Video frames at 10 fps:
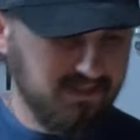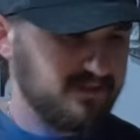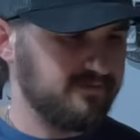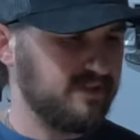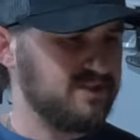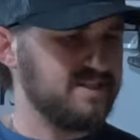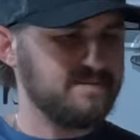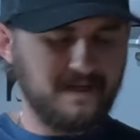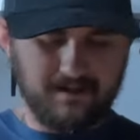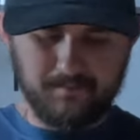to fletch these
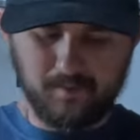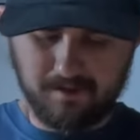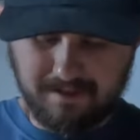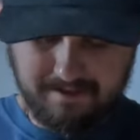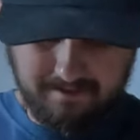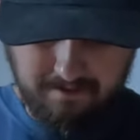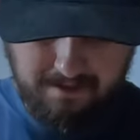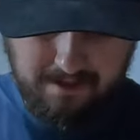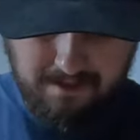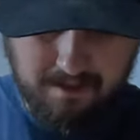bad boys,
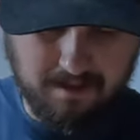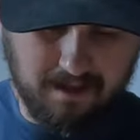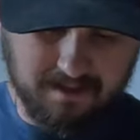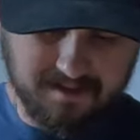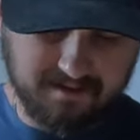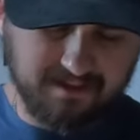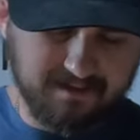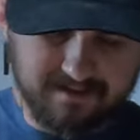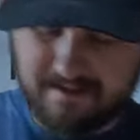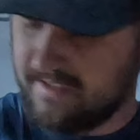just like
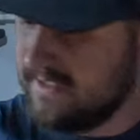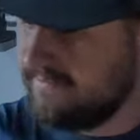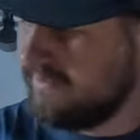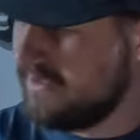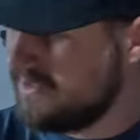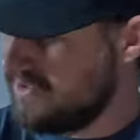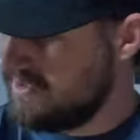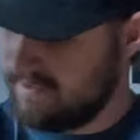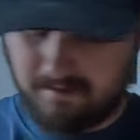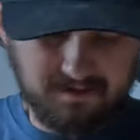this easy fletch,